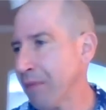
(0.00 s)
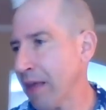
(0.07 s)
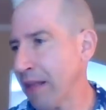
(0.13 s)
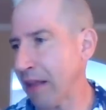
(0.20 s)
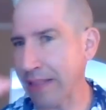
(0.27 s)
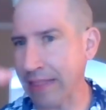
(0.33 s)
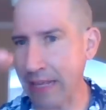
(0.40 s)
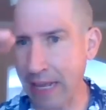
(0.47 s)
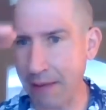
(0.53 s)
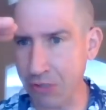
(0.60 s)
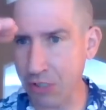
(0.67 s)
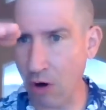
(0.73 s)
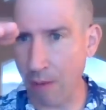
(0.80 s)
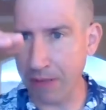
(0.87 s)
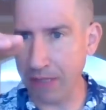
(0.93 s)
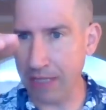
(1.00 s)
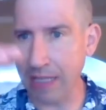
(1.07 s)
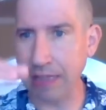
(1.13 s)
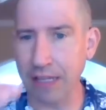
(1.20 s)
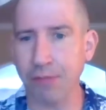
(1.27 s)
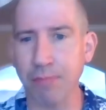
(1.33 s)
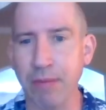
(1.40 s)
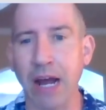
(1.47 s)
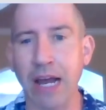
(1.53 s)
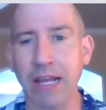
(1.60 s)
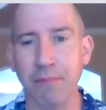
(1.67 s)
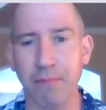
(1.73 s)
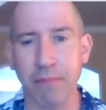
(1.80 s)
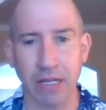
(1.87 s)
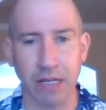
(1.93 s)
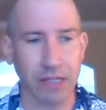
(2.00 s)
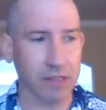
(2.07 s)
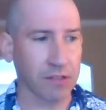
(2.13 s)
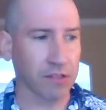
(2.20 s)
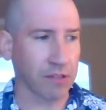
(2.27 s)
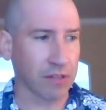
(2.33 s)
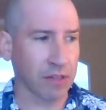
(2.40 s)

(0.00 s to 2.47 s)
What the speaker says: and like they kept dropping the enlistment height because,